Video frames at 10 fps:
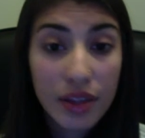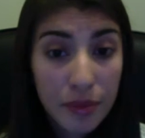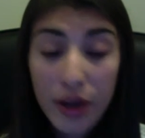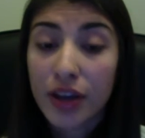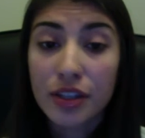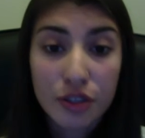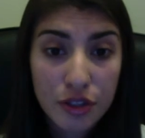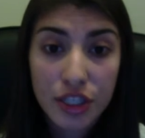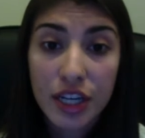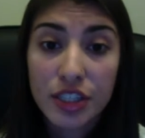American
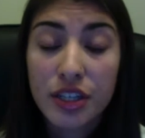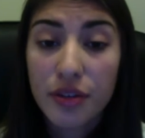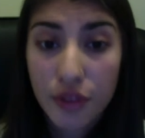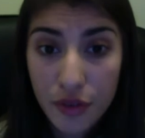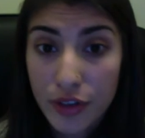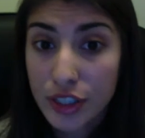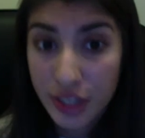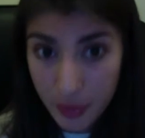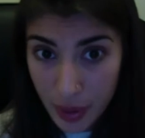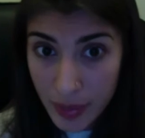Association of
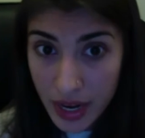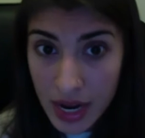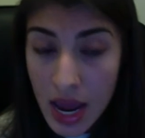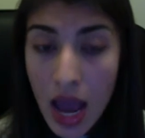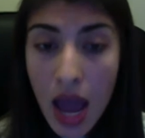University Women,